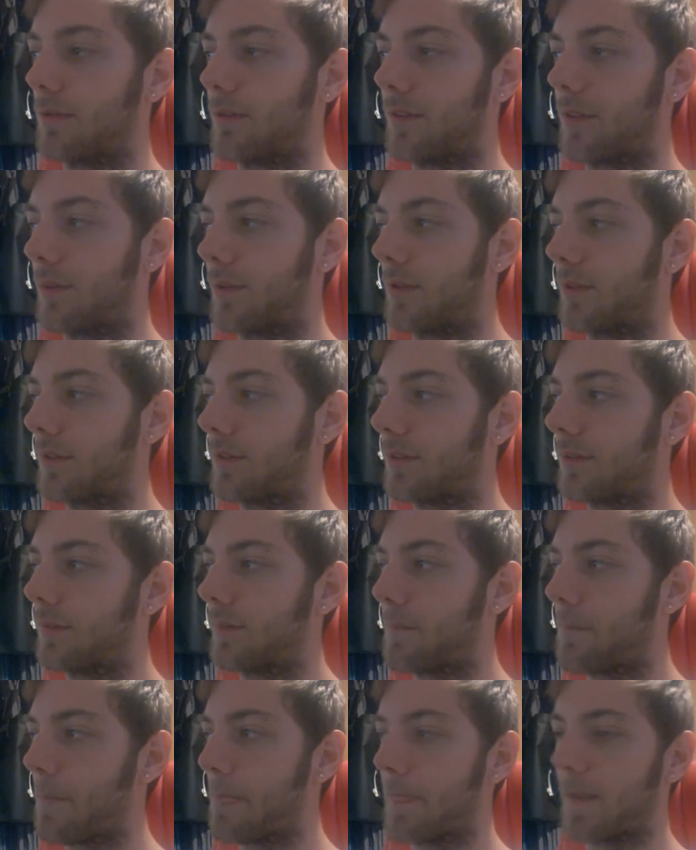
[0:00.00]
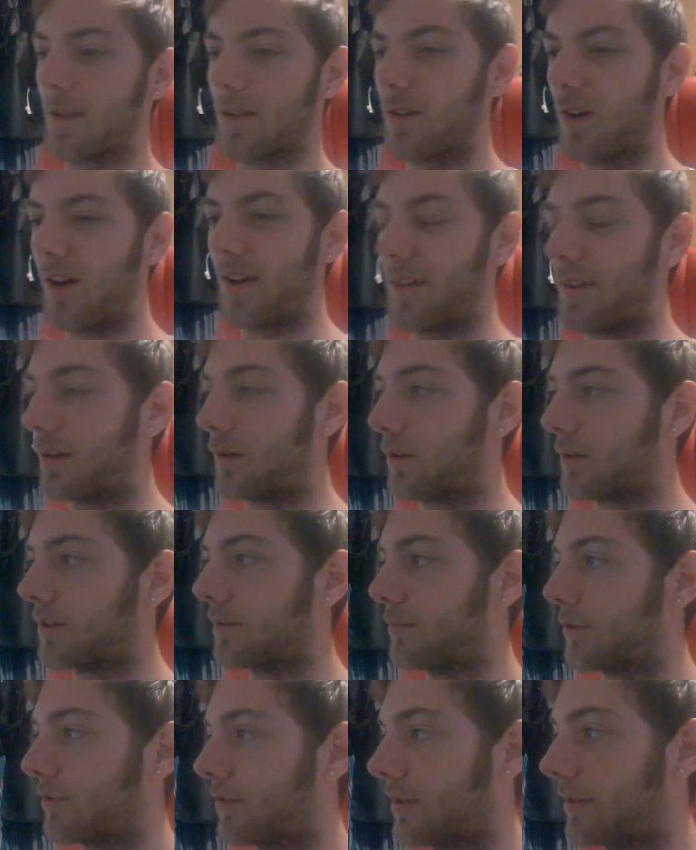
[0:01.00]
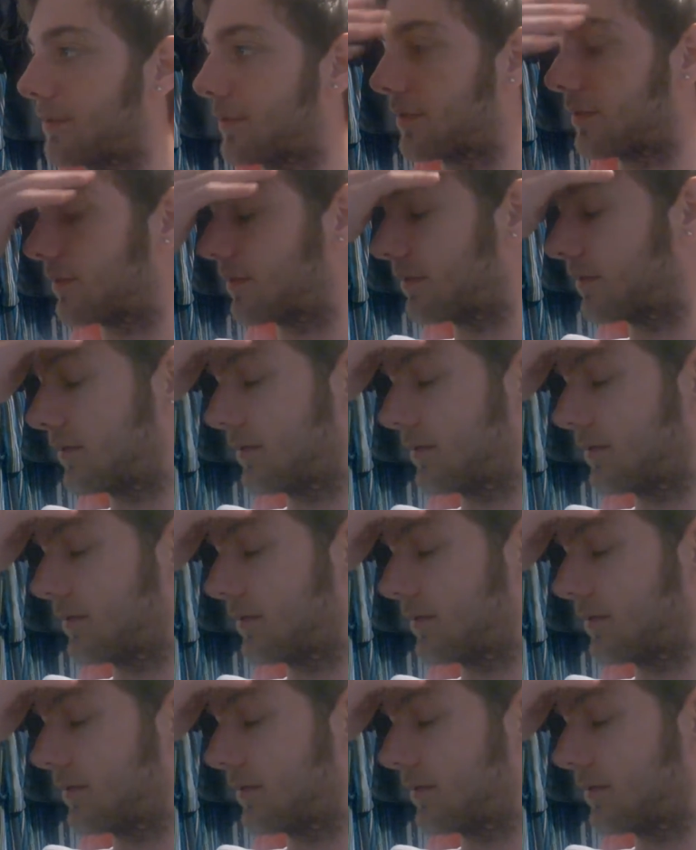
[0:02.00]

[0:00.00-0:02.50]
so it's kind of locks in the drums.